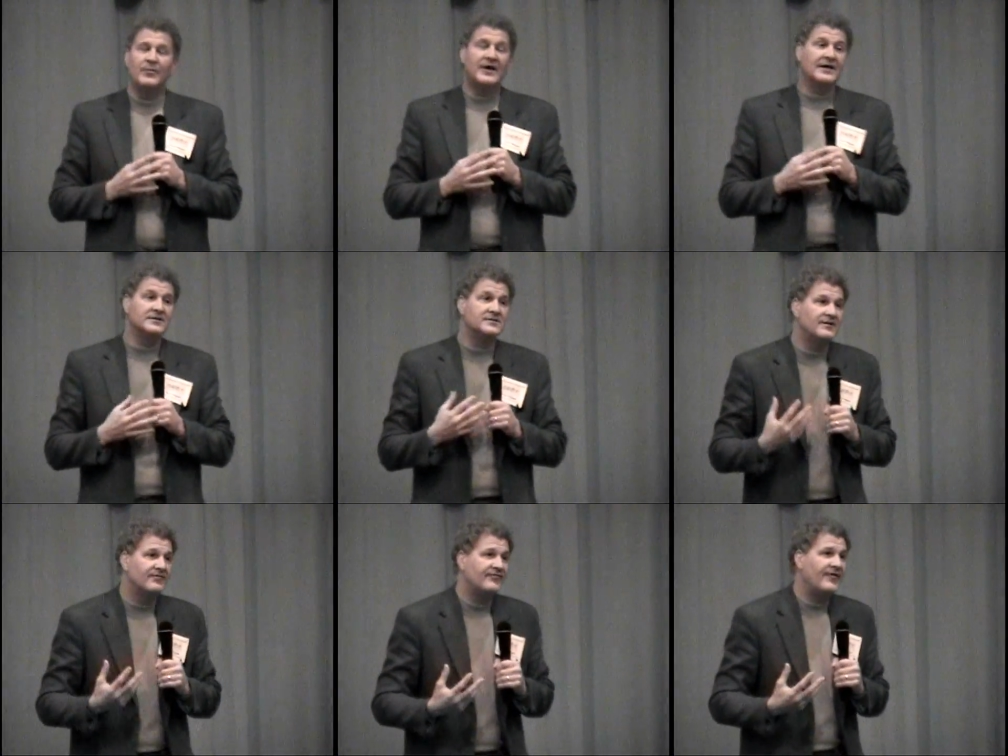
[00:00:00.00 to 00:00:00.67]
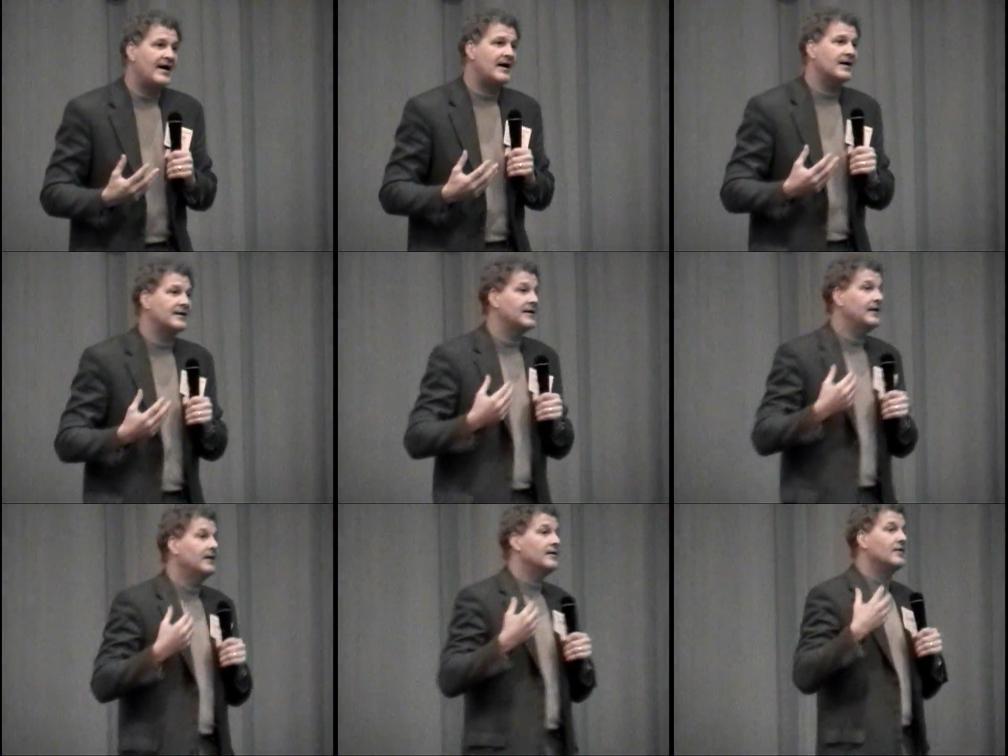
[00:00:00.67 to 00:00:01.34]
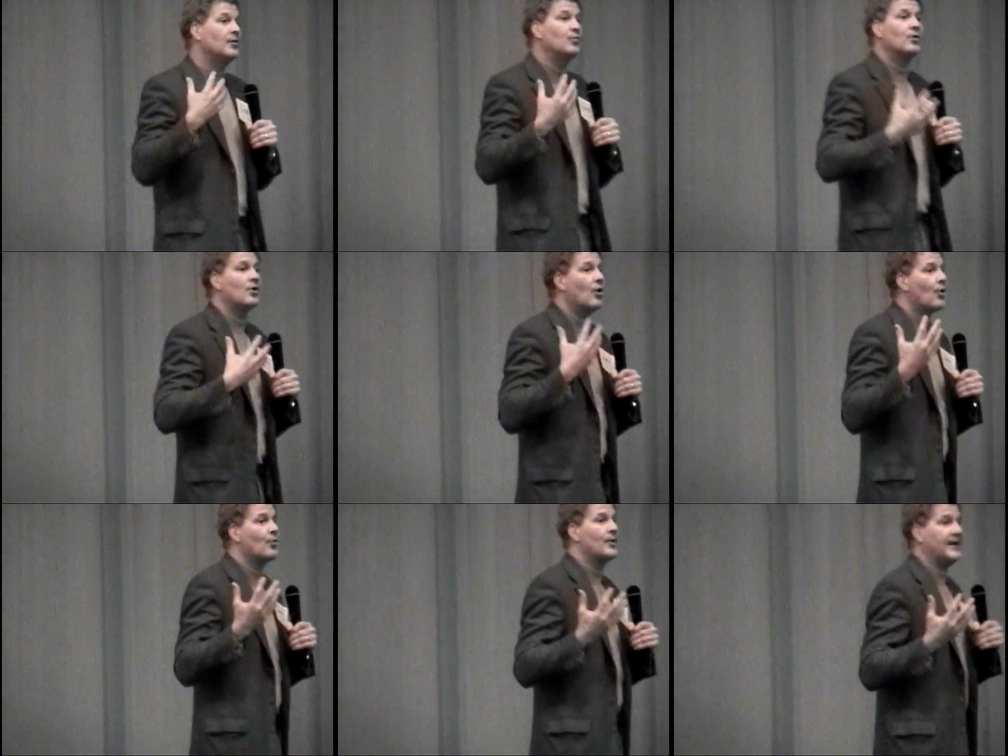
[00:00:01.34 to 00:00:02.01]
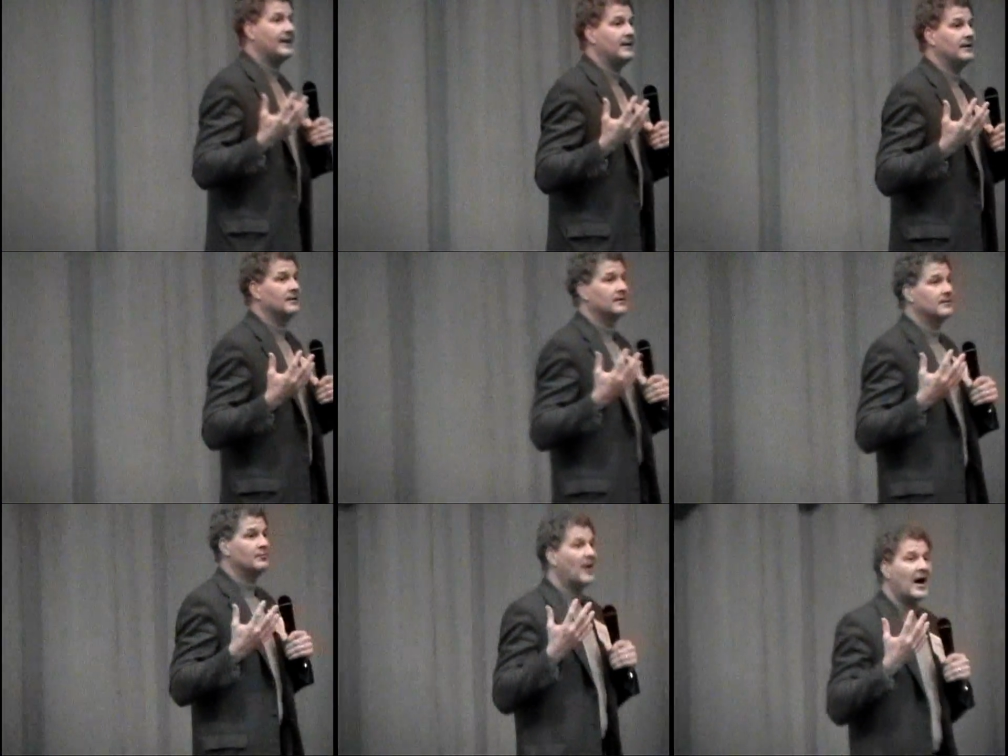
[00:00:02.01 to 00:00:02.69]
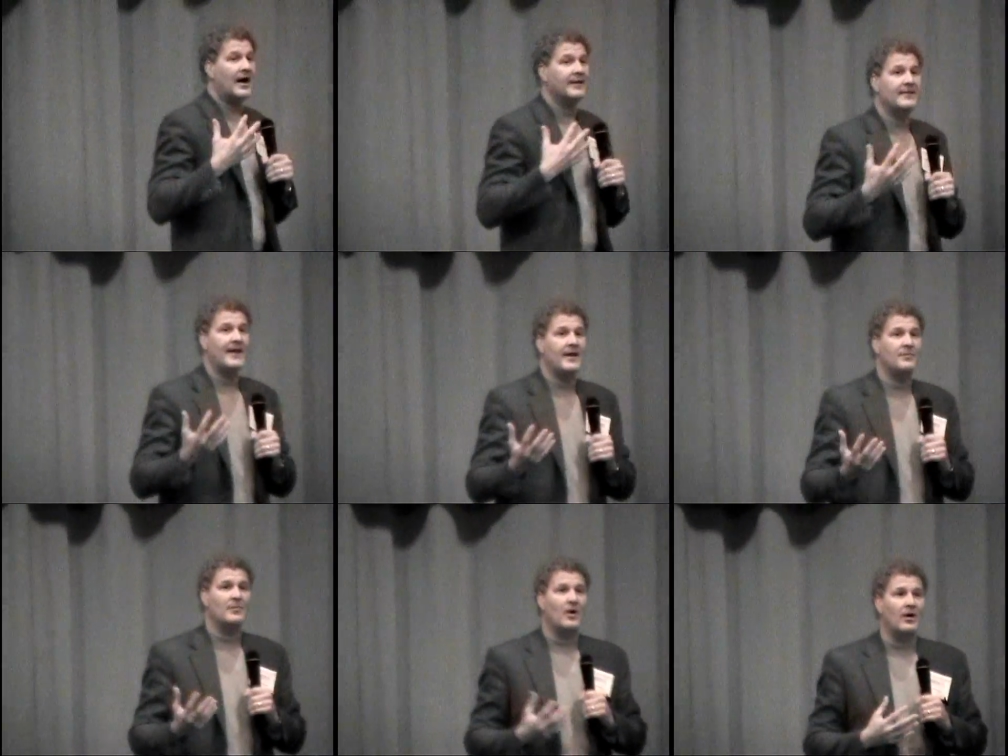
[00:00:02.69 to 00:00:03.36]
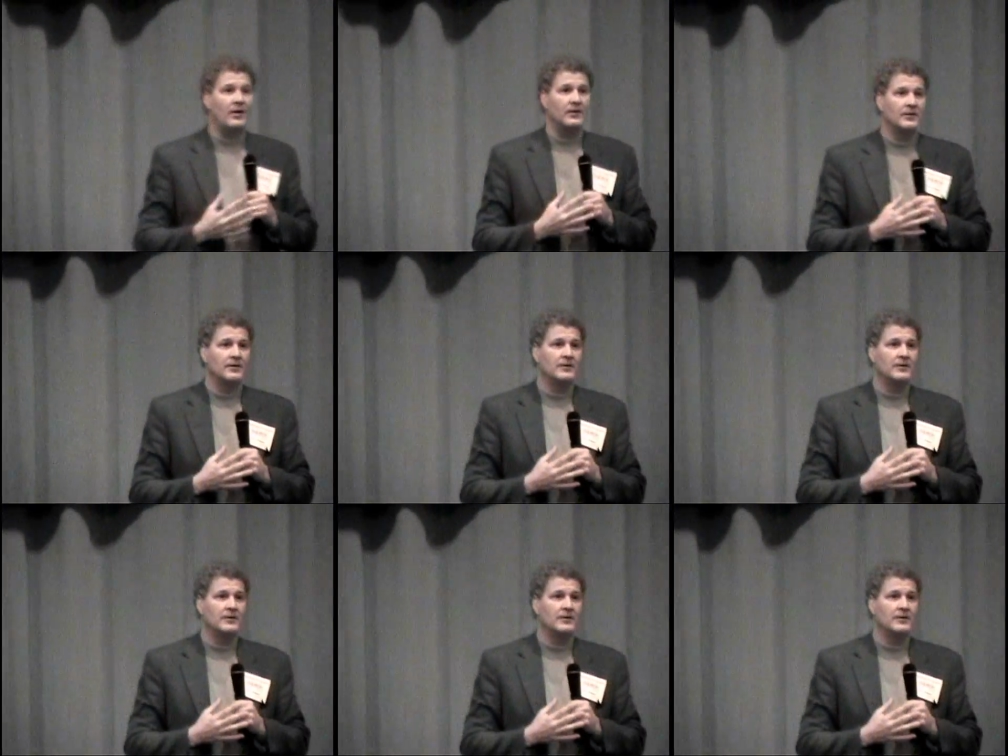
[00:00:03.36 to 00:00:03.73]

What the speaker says: because of the fact that we're already behind the 8 ball.